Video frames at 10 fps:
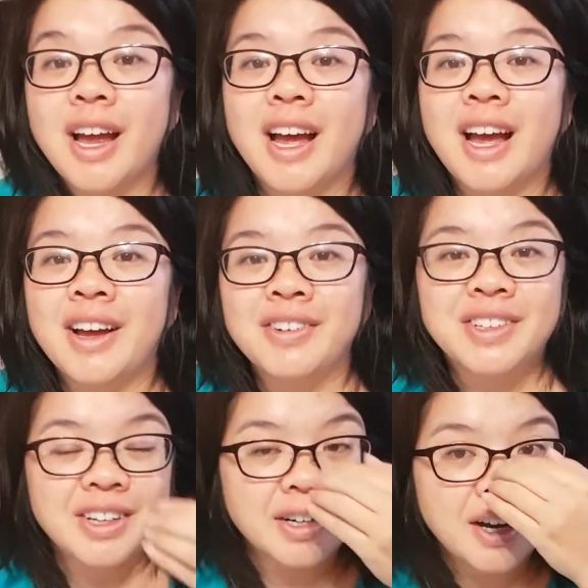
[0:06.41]

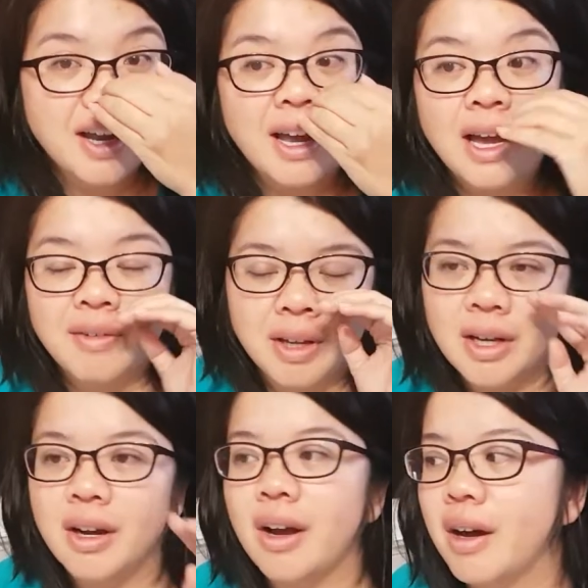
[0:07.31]
after having
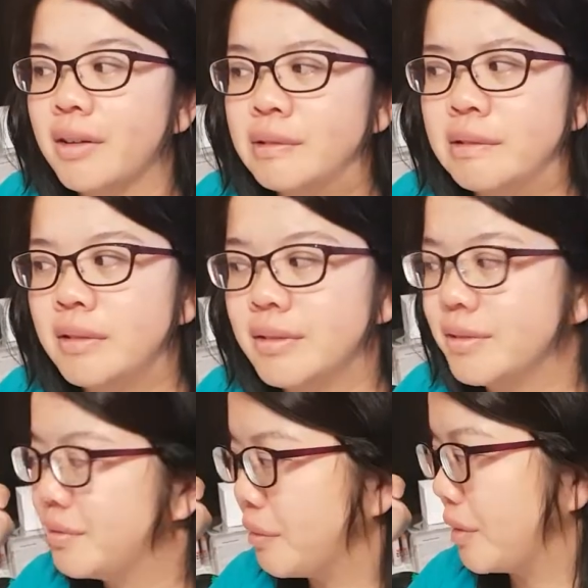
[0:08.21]
it off
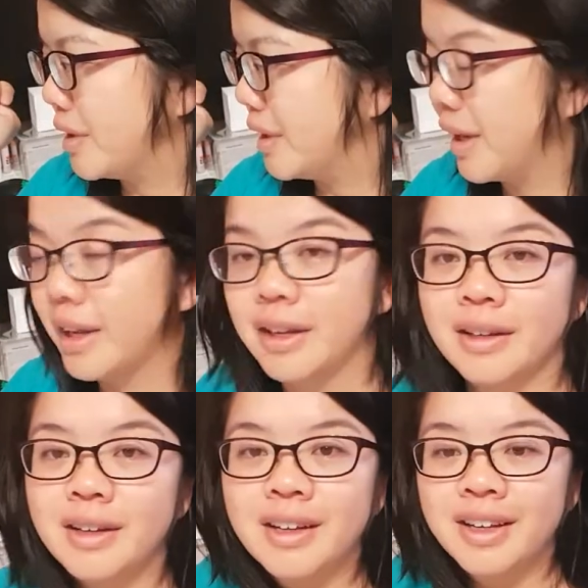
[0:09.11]
for a day.
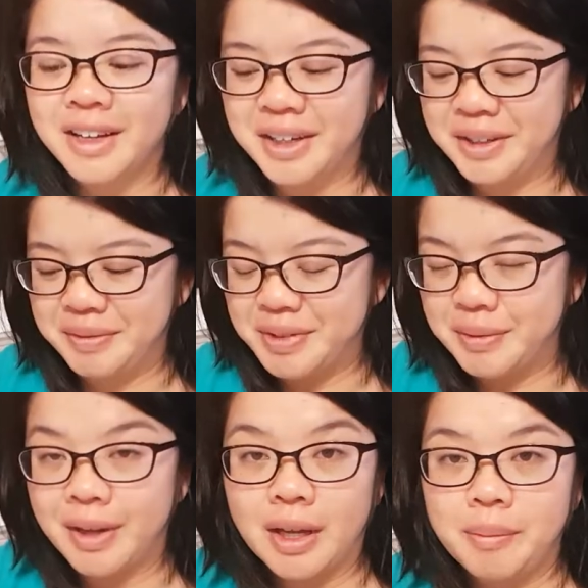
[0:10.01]
So I'm
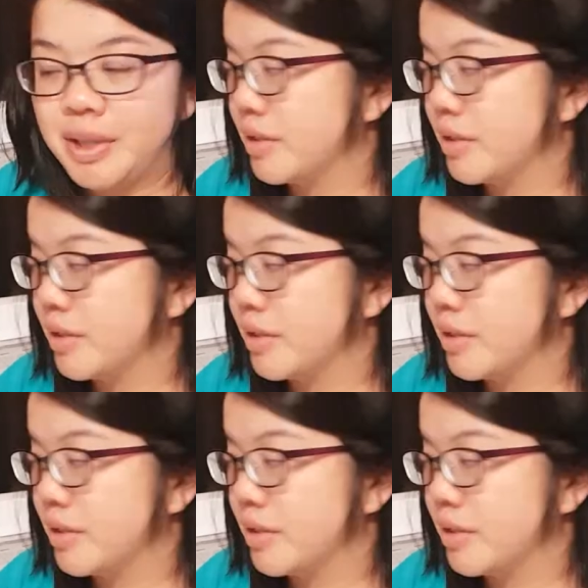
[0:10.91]
getting a bunch